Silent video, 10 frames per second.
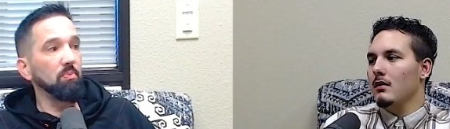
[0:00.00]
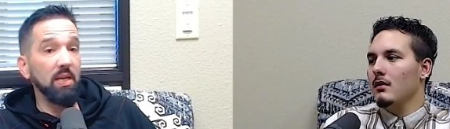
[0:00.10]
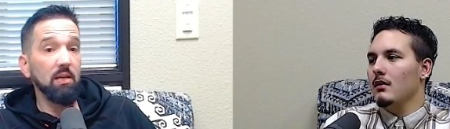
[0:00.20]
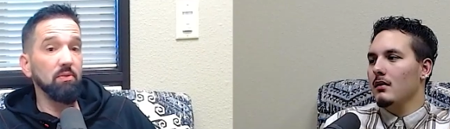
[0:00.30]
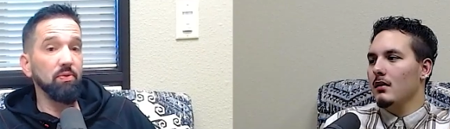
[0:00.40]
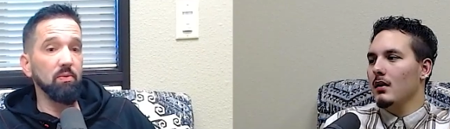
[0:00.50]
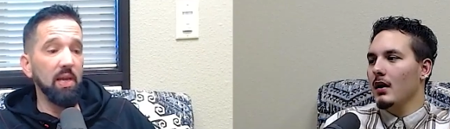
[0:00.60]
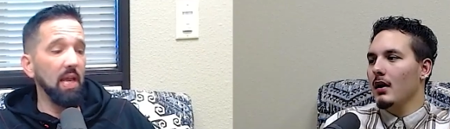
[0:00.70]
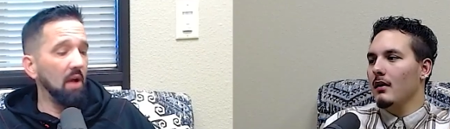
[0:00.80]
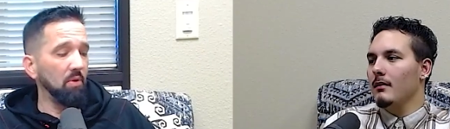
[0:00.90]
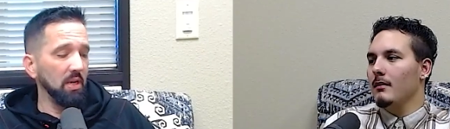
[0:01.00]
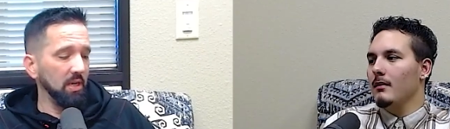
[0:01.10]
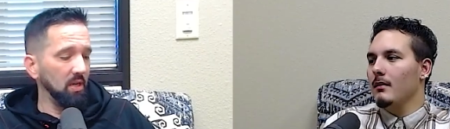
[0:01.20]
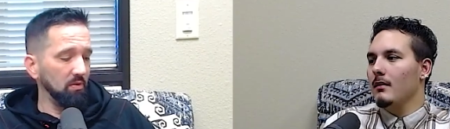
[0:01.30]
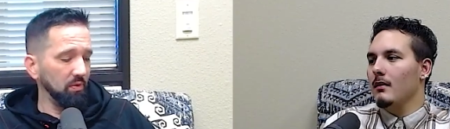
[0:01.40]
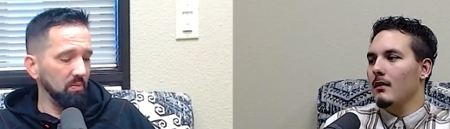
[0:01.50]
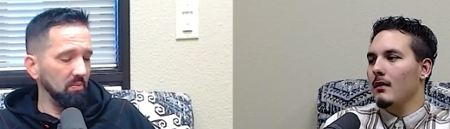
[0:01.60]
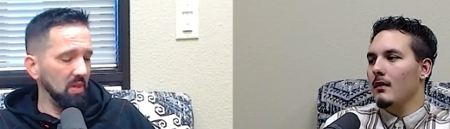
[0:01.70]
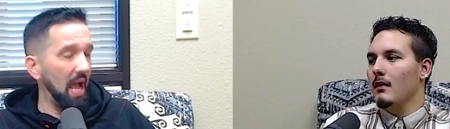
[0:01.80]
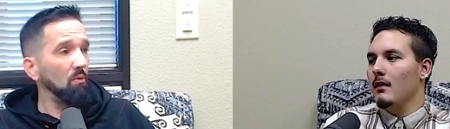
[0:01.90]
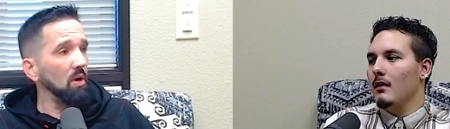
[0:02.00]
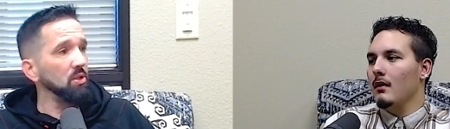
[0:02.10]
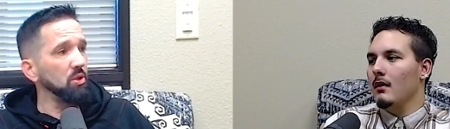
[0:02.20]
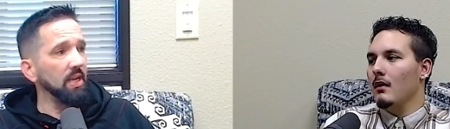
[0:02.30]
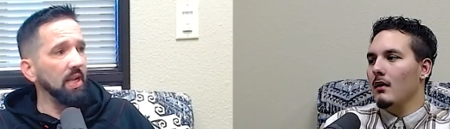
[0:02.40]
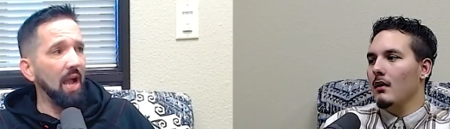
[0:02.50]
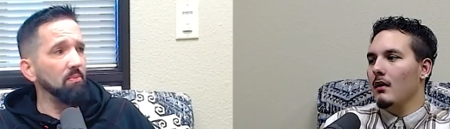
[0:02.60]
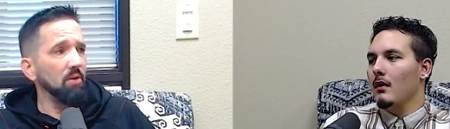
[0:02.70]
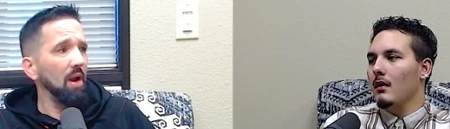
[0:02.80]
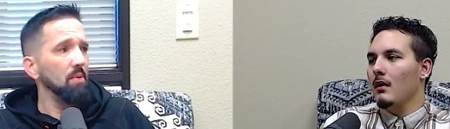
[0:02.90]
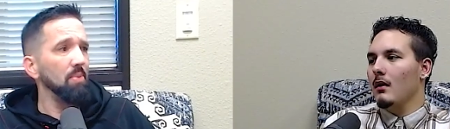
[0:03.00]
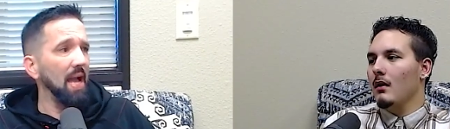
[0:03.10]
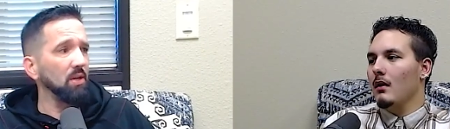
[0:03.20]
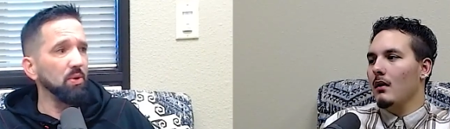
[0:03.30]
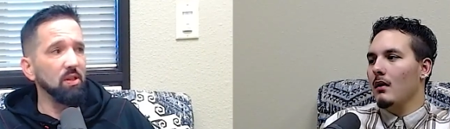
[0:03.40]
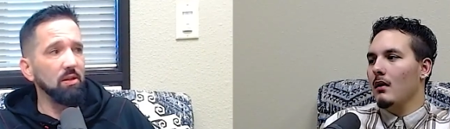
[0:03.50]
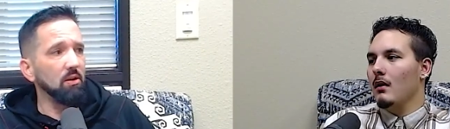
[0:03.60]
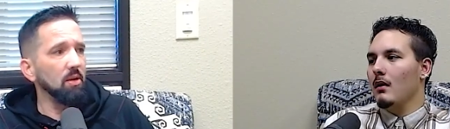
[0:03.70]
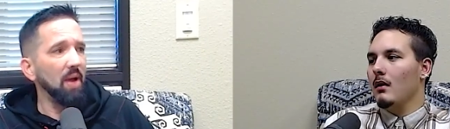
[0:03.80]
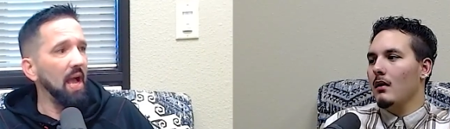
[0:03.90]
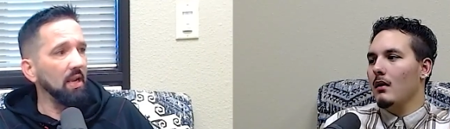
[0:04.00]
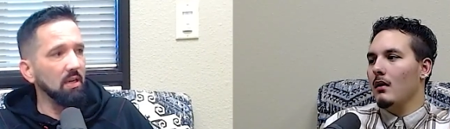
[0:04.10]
Speaker 1: Because for yeah. me, I wouldn't go from that one drink. I'd be right back to a 30 pack in